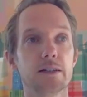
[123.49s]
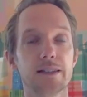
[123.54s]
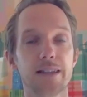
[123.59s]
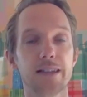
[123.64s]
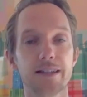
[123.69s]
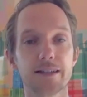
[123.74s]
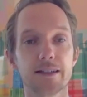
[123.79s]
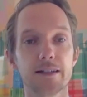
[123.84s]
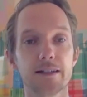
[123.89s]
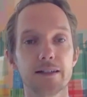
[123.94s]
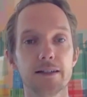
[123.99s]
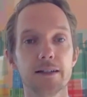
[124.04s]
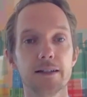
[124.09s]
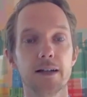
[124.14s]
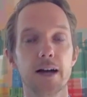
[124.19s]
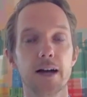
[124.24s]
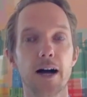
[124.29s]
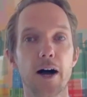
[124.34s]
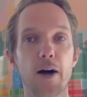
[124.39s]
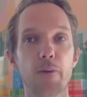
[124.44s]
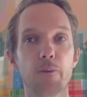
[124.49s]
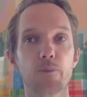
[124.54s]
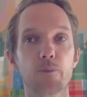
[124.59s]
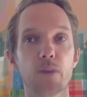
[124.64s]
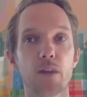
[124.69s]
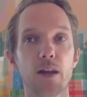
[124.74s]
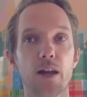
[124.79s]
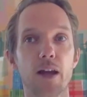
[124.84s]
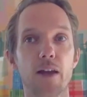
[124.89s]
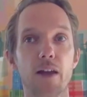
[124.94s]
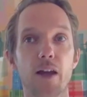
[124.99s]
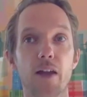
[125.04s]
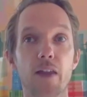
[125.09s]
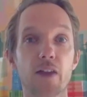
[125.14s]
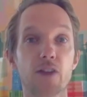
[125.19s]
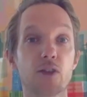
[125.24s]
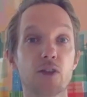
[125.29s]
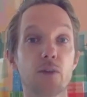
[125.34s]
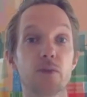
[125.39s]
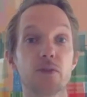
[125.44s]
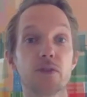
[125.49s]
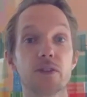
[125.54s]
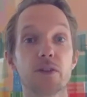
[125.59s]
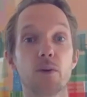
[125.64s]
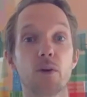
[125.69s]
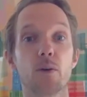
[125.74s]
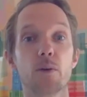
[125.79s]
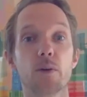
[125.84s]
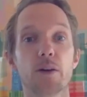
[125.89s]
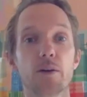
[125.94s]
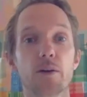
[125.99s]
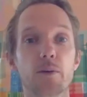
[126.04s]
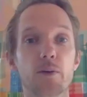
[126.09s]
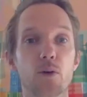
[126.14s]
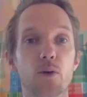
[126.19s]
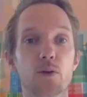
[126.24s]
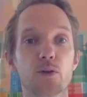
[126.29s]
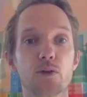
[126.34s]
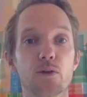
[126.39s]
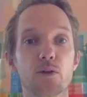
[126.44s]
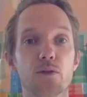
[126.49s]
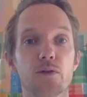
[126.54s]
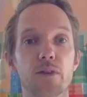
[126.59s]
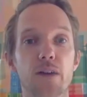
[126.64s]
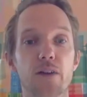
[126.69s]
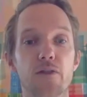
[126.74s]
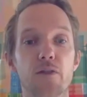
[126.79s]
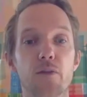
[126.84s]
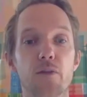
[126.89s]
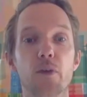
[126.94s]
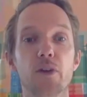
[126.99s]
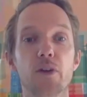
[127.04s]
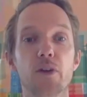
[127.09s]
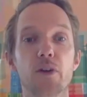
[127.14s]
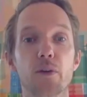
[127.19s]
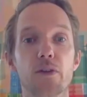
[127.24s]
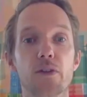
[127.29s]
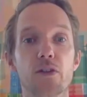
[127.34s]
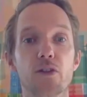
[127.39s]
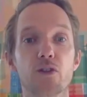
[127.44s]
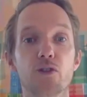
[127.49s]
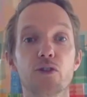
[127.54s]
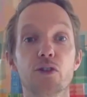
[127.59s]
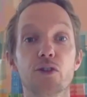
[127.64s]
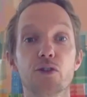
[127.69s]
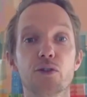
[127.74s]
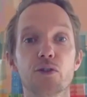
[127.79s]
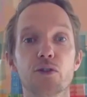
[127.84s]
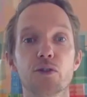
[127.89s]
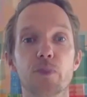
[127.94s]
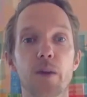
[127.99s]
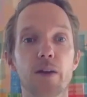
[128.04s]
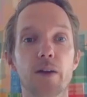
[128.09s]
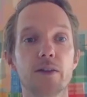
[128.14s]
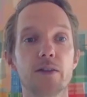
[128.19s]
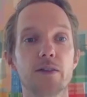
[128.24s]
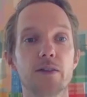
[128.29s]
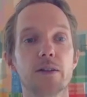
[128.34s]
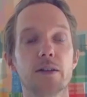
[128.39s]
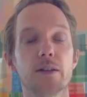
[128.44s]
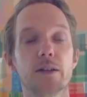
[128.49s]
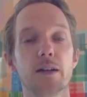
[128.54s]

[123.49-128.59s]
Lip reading: letter, and that's obviously what we all sort of are familiar with in the traditional space.